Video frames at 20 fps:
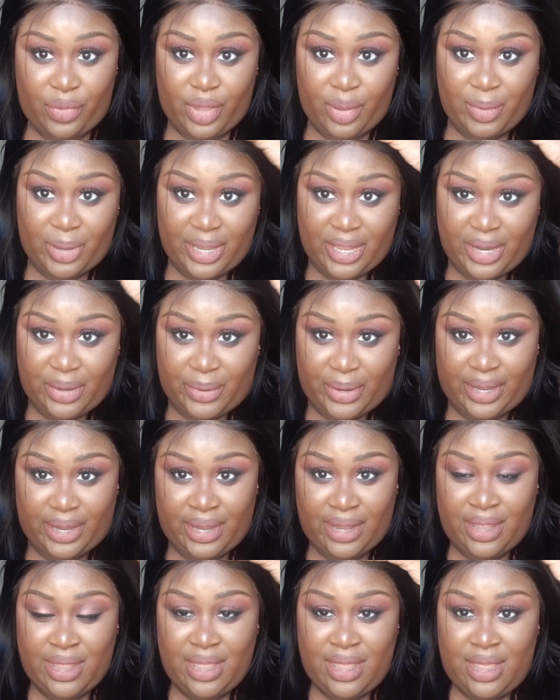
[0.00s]
But anyway,
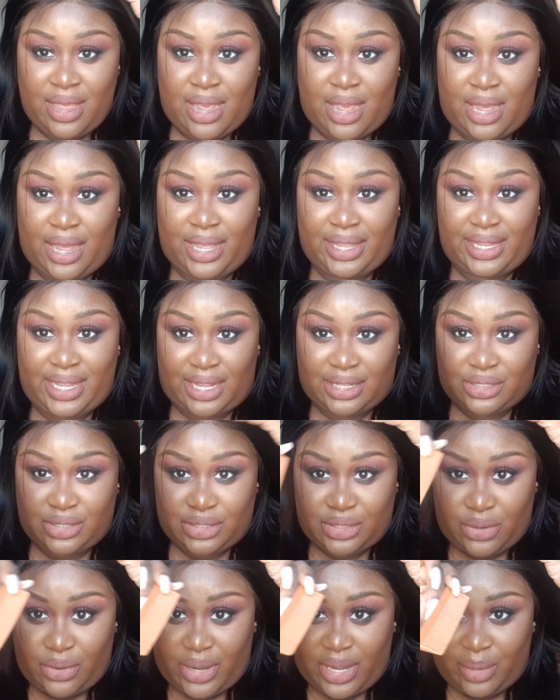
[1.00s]
yeah, so
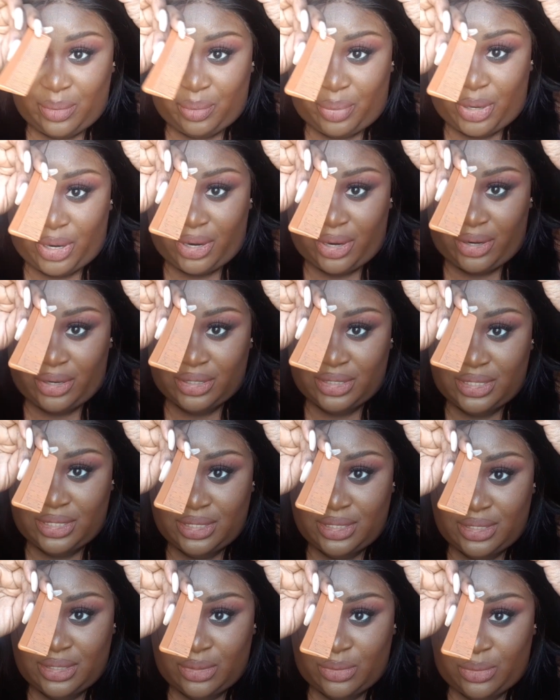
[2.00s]
let's go ahead and part
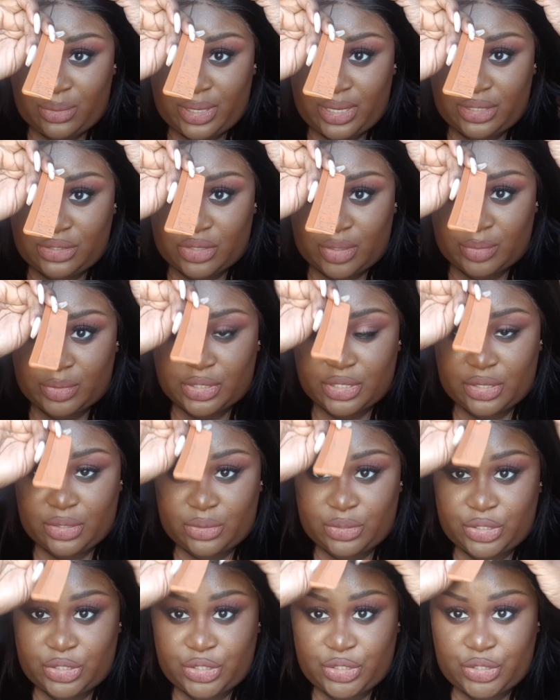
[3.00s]
the wig. So I'm just gonna go
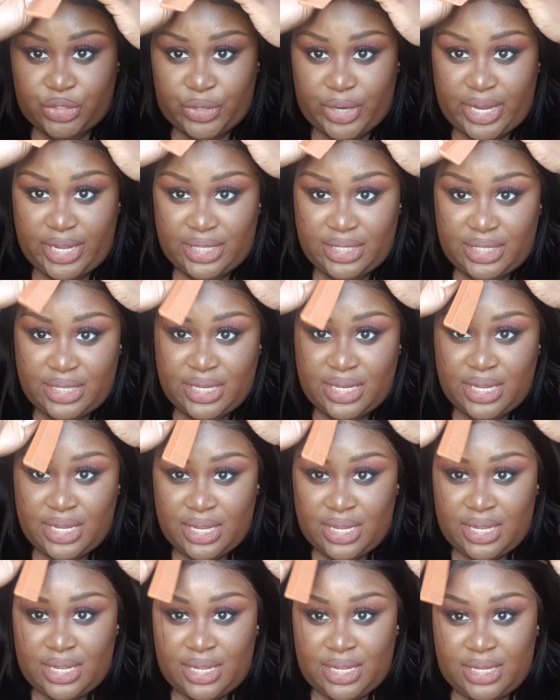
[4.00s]
straight
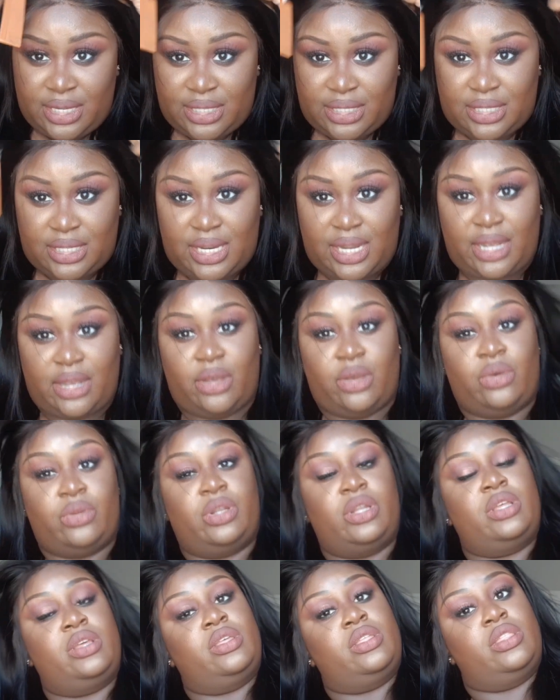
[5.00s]

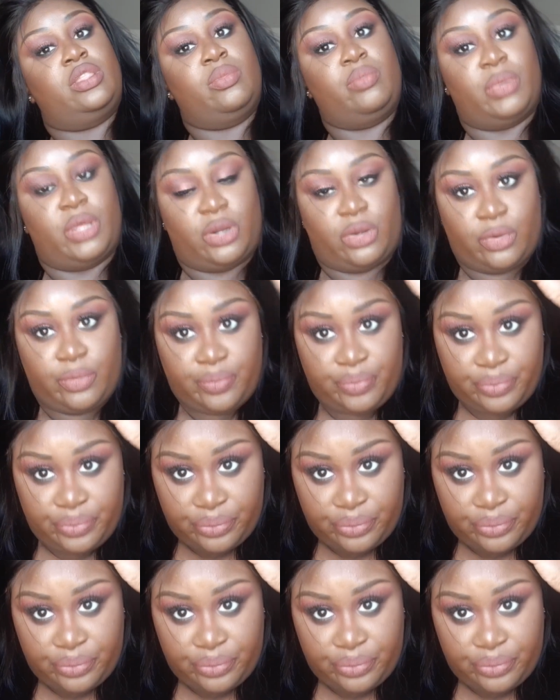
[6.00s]
down the middle.